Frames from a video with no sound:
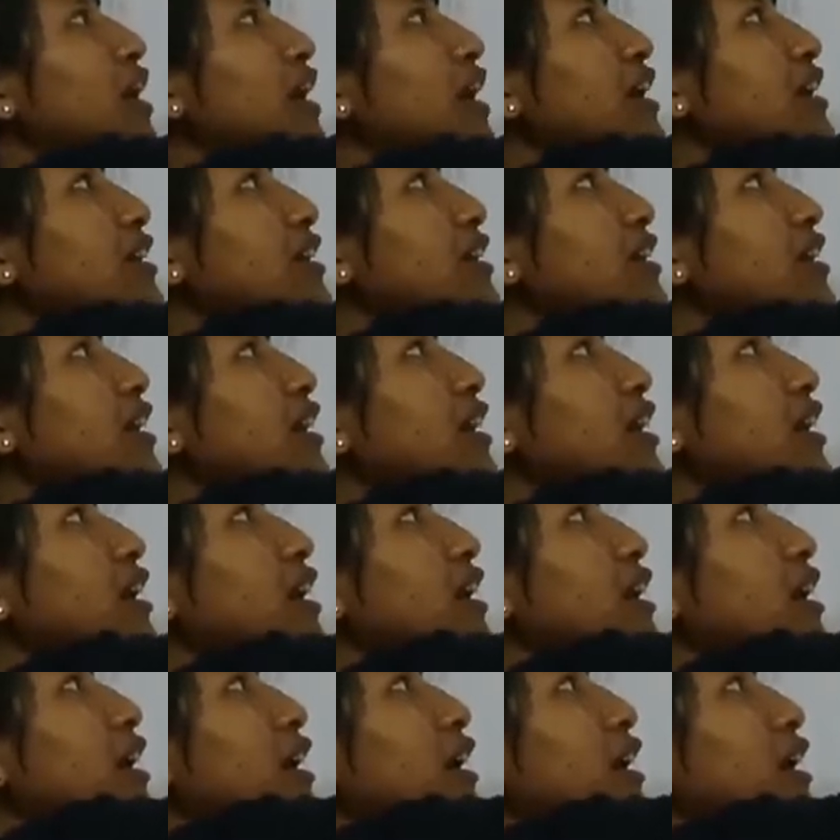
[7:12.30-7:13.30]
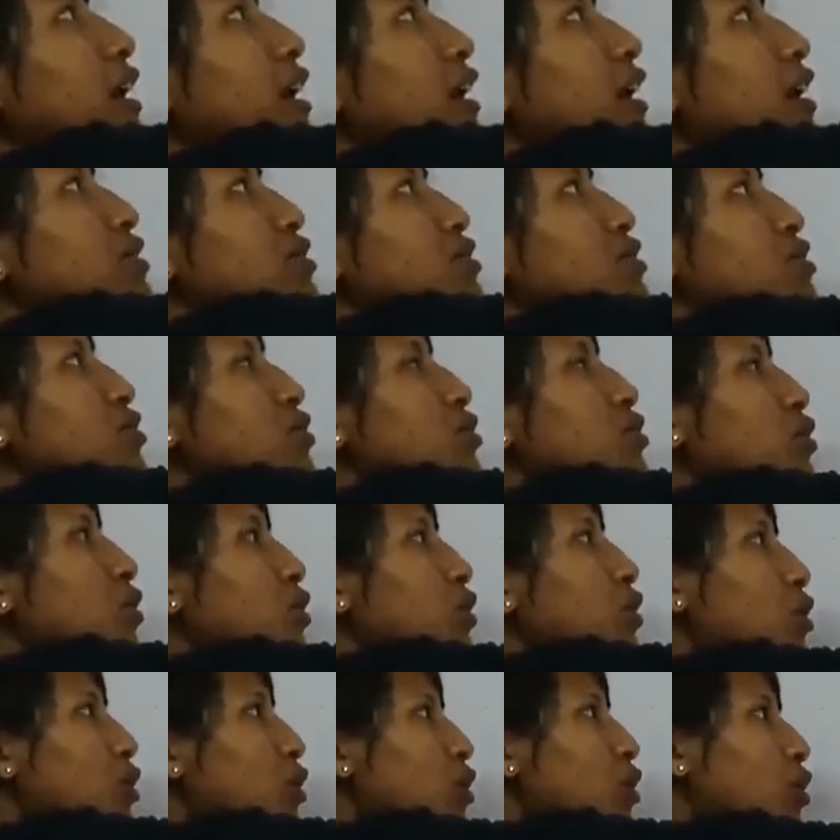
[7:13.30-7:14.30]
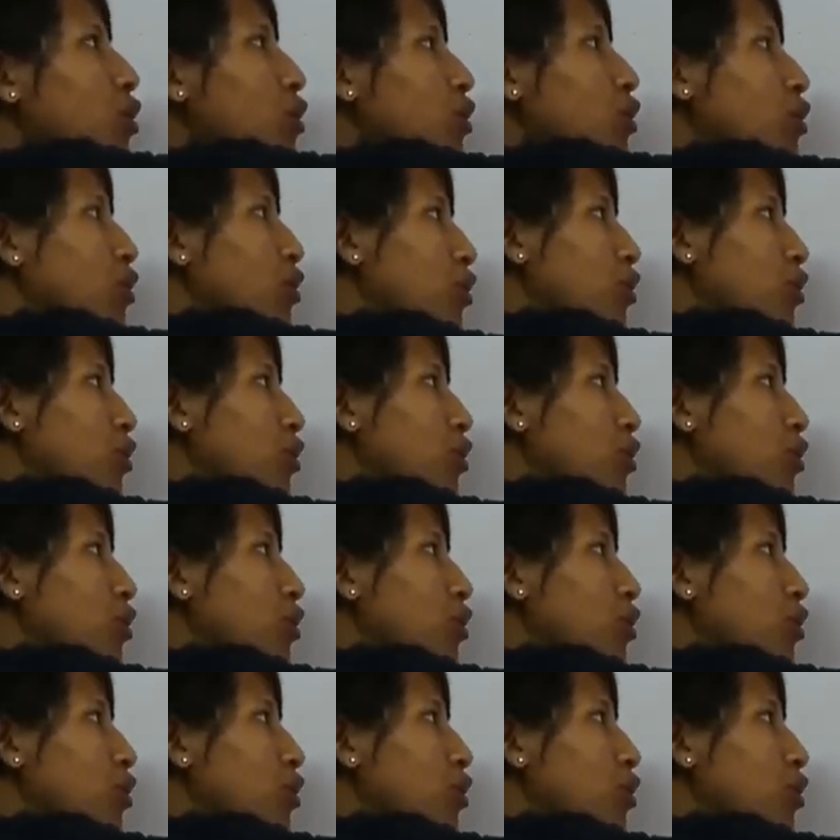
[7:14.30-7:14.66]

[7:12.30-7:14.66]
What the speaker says: light. So